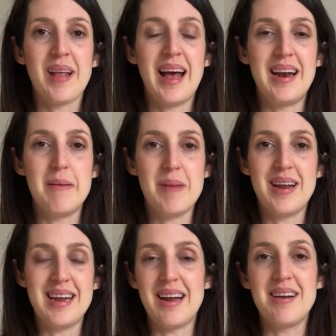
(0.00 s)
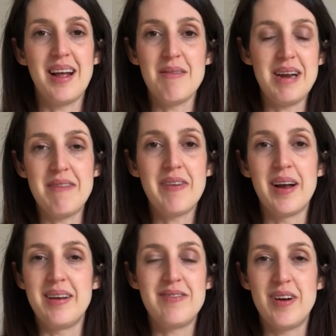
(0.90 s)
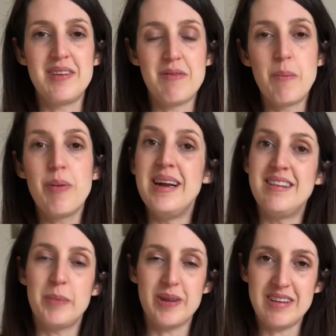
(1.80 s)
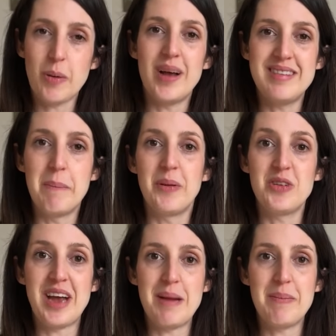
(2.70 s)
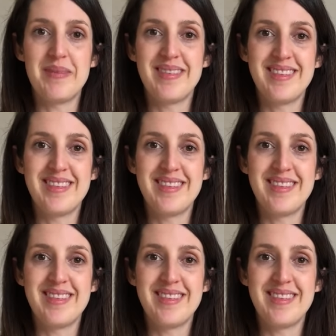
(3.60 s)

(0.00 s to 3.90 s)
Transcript: and, um, and yeah, like really fun for different prints because it's quite a simple shape.